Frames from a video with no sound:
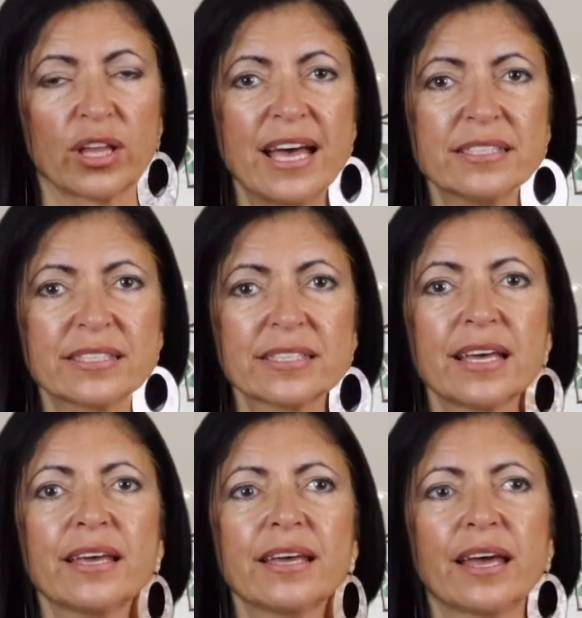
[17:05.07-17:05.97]
less,
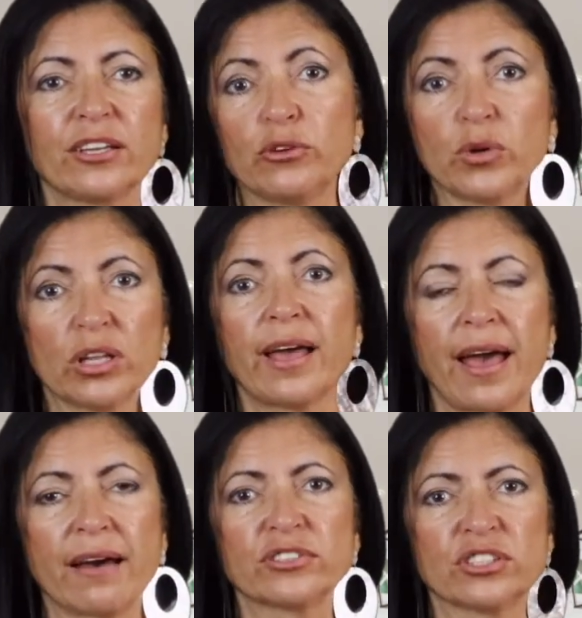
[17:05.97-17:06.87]
and you will
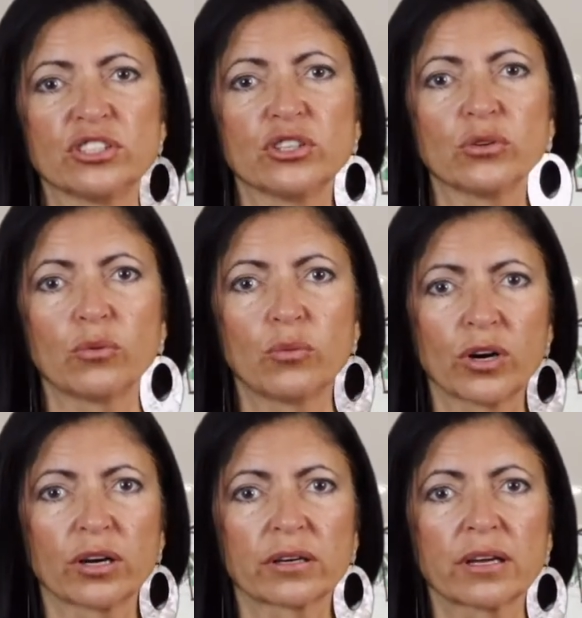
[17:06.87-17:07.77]
have to do
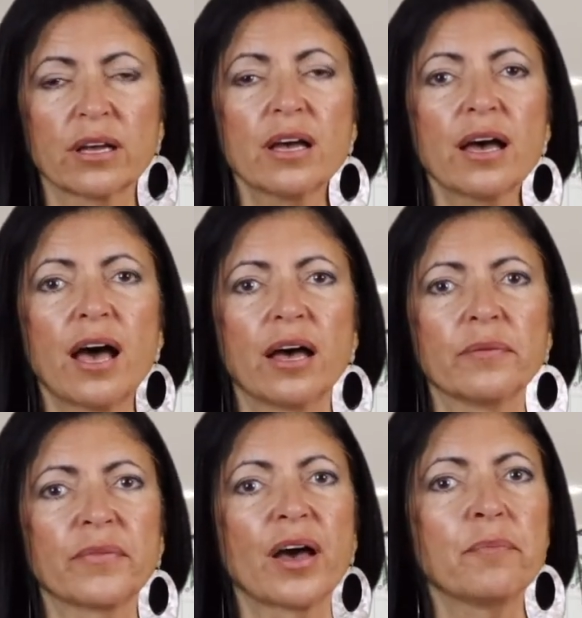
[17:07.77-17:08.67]
work.
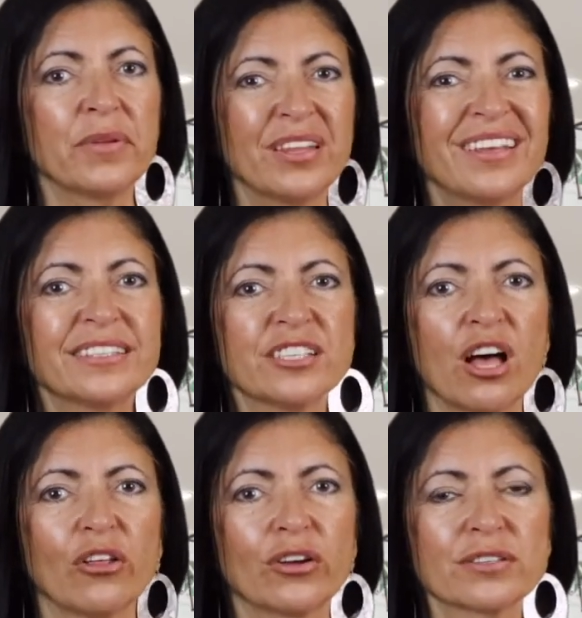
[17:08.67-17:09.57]
$1 million
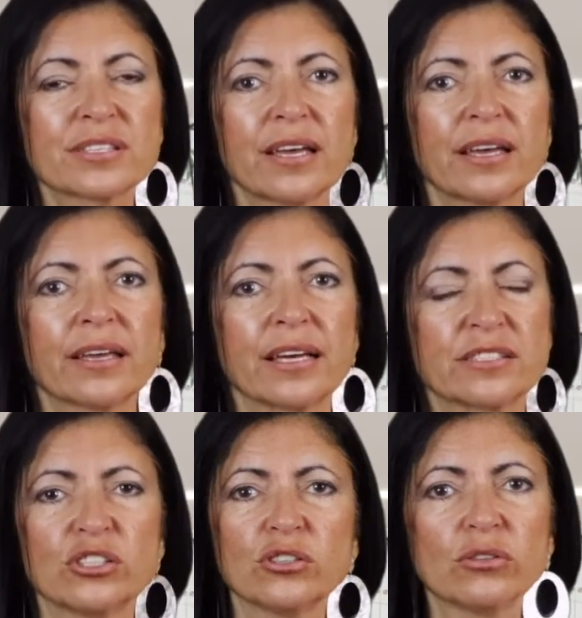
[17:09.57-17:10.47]

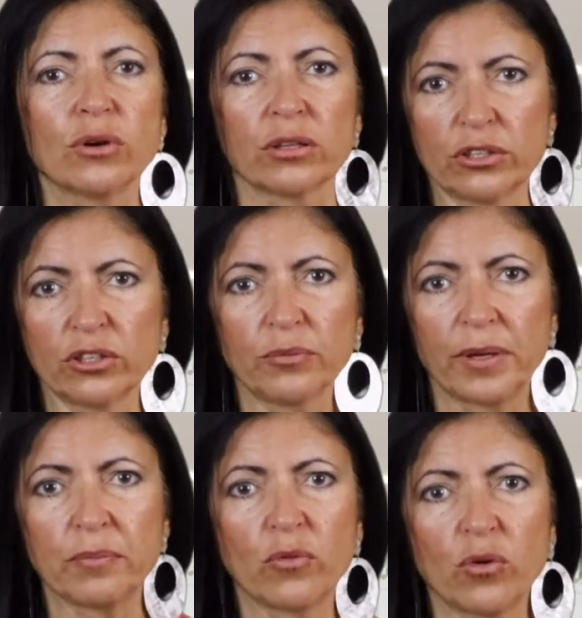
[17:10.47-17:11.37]
gets you a little
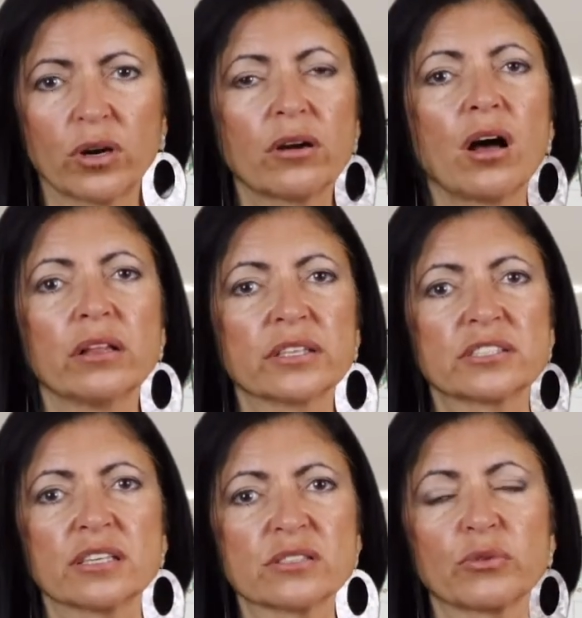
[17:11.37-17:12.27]
bit more. All it
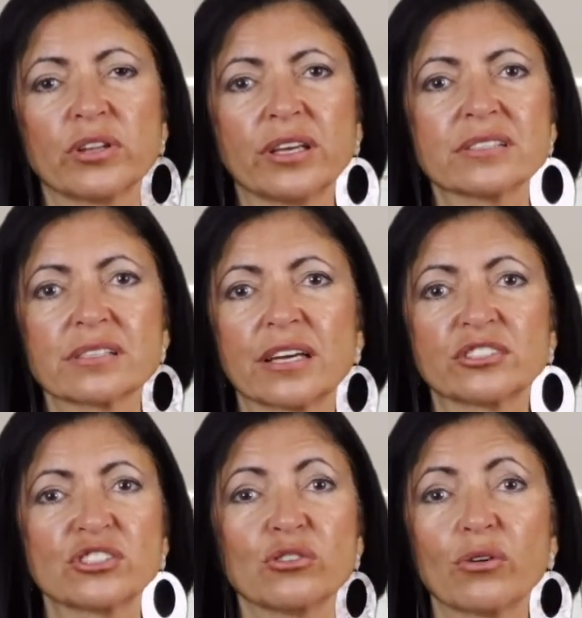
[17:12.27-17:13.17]
does really is
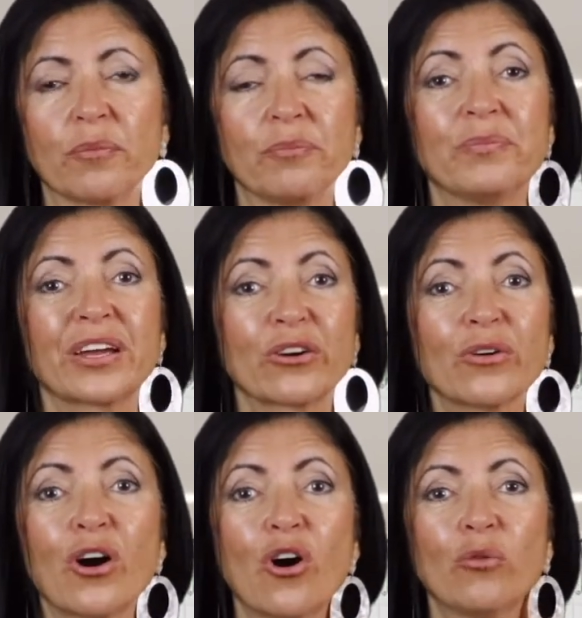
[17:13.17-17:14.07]
gets you a
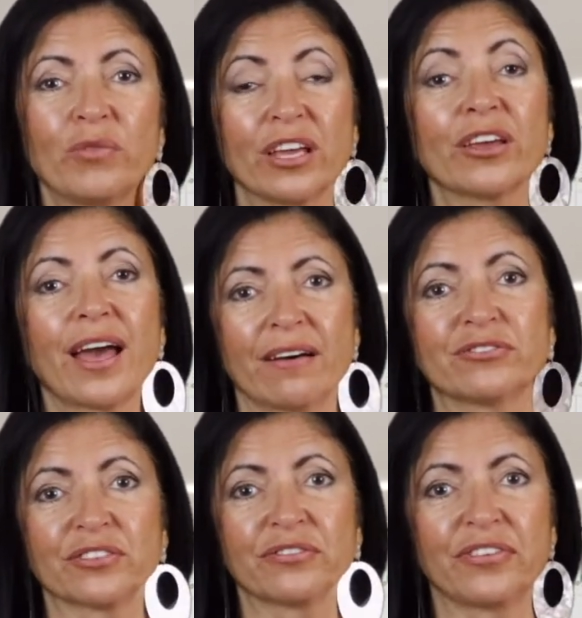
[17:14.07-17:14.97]
bigger home that you
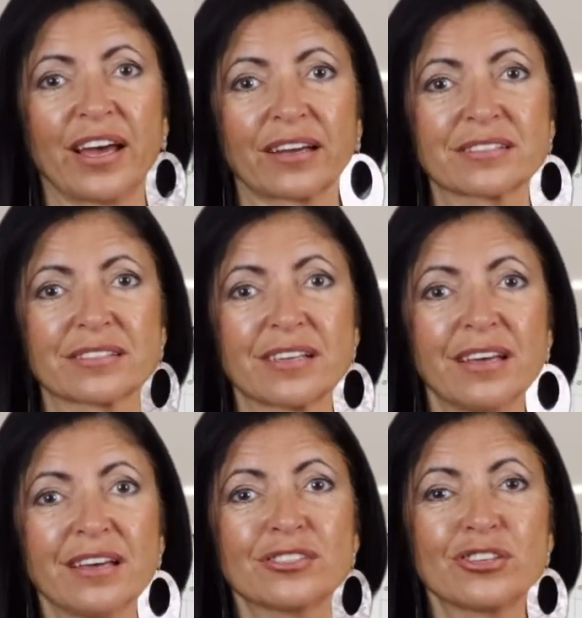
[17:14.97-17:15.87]
have to fix.
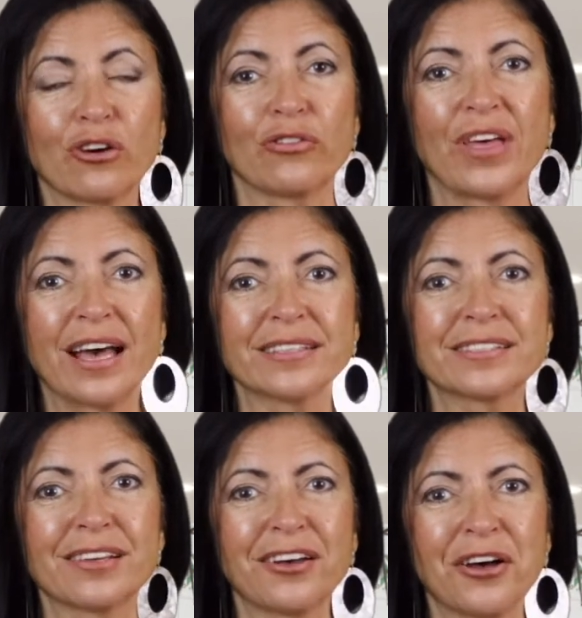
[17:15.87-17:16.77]
So that's